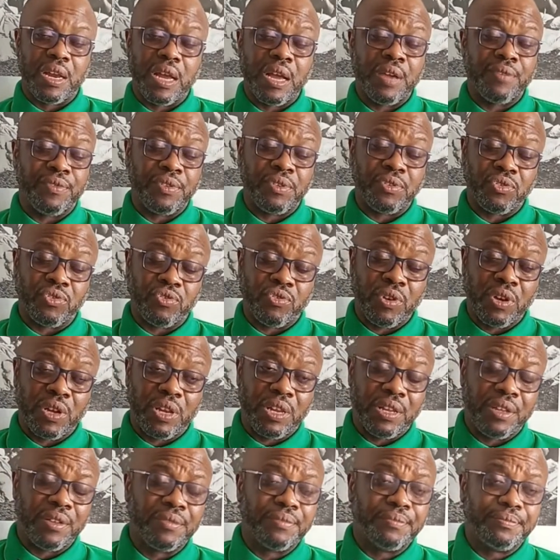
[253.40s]
I feel
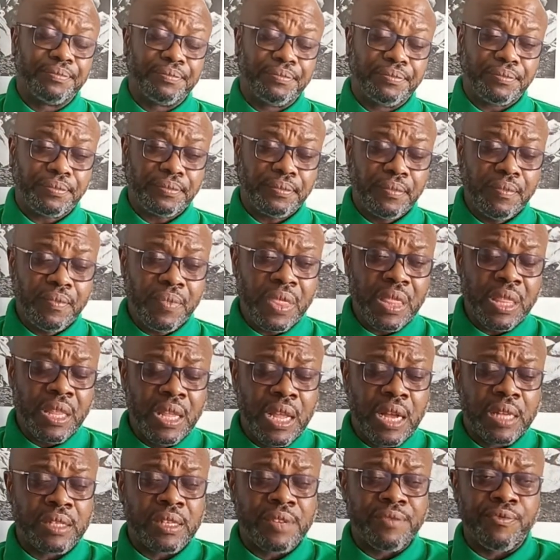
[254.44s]
strongly
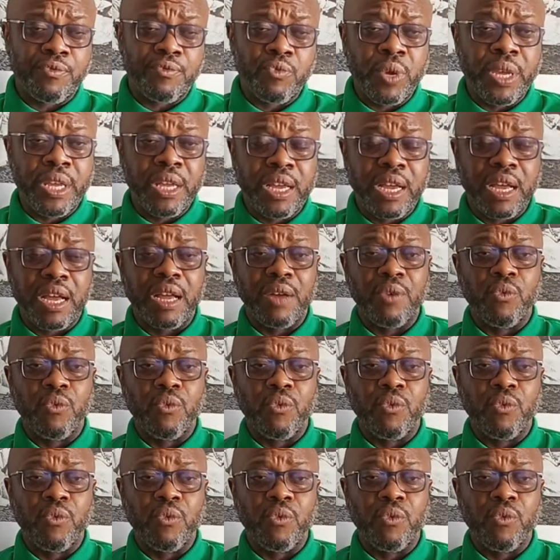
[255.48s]
that if we